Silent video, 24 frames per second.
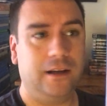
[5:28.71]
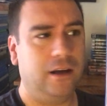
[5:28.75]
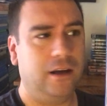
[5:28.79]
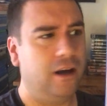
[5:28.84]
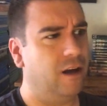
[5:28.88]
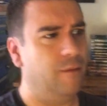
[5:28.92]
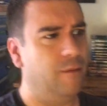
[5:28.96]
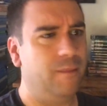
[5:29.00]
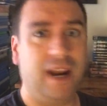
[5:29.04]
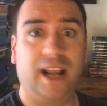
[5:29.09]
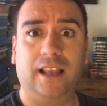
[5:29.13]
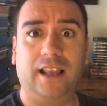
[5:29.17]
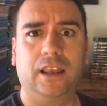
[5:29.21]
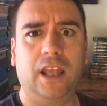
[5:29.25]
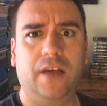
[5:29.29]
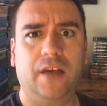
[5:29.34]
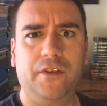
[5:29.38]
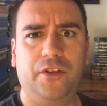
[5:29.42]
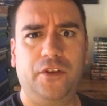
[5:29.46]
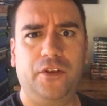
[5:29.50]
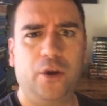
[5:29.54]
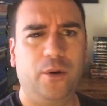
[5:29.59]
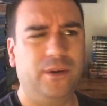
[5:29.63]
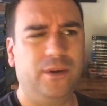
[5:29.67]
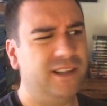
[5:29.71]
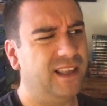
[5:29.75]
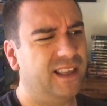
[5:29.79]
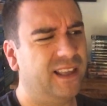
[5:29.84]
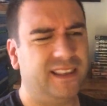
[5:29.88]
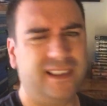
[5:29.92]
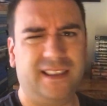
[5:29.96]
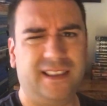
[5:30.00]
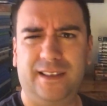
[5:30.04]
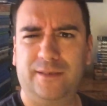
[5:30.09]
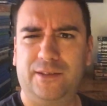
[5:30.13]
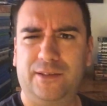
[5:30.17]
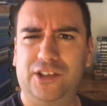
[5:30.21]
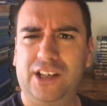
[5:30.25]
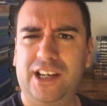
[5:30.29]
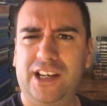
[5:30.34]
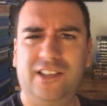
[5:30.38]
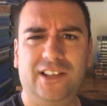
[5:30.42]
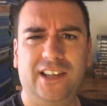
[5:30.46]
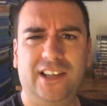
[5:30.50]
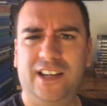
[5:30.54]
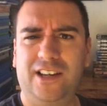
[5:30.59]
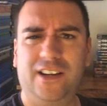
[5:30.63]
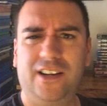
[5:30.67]
Oh man, I loved it though, because I like
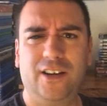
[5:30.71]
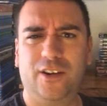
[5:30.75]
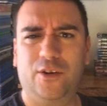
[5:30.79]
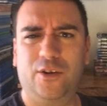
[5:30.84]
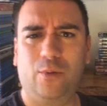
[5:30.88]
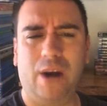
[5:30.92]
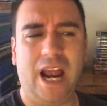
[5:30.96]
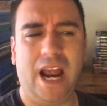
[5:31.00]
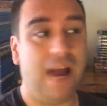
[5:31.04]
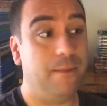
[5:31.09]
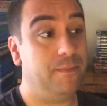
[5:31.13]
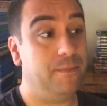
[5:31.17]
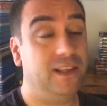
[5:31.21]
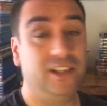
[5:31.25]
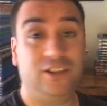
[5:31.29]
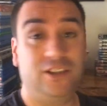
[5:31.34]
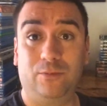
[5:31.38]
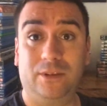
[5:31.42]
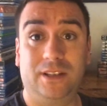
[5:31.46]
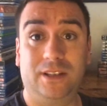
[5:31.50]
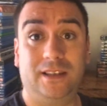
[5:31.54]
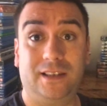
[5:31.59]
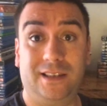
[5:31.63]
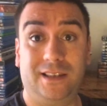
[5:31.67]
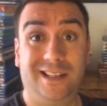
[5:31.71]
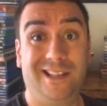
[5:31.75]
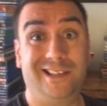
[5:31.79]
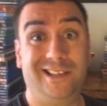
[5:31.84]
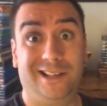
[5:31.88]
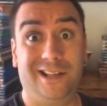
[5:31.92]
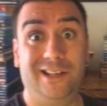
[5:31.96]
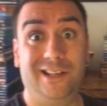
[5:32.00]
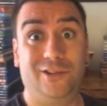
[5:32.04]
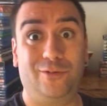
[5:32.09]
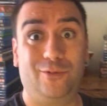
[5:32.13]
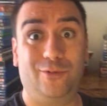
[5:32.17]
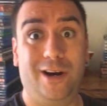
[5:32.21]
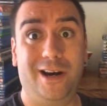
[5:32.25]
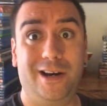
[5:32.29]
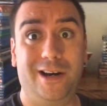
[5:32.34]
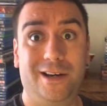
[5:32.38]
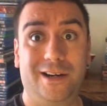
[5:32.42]
cheesy good crap, and this is what this is right